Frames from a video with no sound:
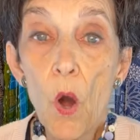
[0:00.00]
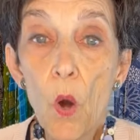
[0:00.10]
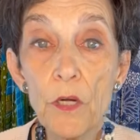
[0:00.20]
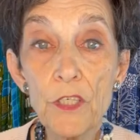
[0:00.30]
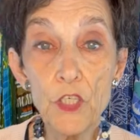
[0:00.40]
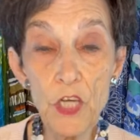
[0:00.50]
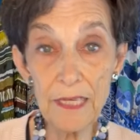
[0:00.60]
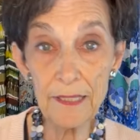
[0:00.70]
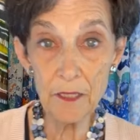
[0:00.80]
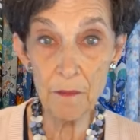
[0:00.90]
or
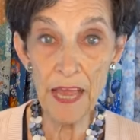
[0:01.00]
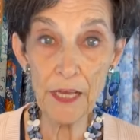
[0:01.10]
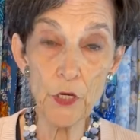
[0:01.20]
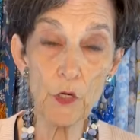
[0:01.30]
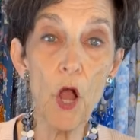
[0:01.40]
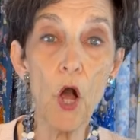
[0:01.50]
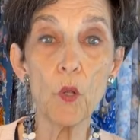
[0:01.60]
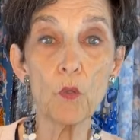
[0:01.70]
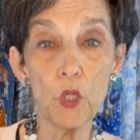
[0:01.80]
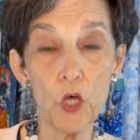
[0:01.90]
just to make your
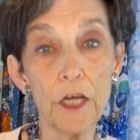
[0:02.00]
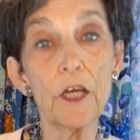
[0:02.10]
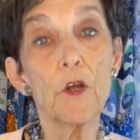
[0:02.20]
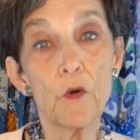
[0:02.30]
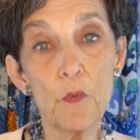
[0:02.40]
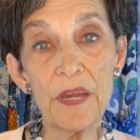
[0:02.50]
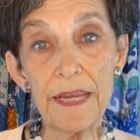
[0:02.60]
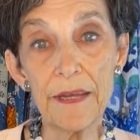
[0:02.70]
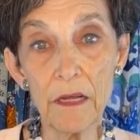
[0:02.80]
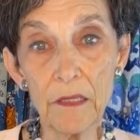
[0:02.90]
whole look
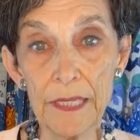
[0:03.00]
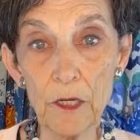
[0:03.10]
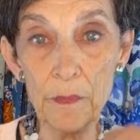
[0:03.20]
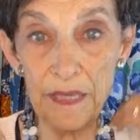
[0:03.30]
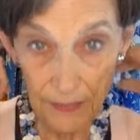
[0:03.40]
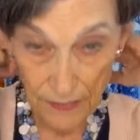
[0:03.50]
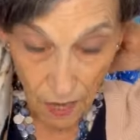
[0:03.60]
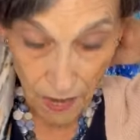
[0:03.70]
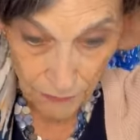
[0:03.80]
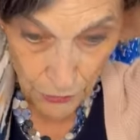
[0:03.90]
read a little bit
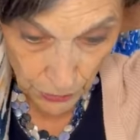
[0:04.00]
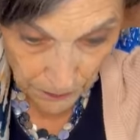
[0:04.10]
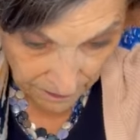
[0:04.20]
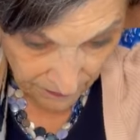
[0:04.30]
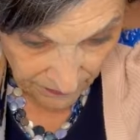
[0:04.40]
softer.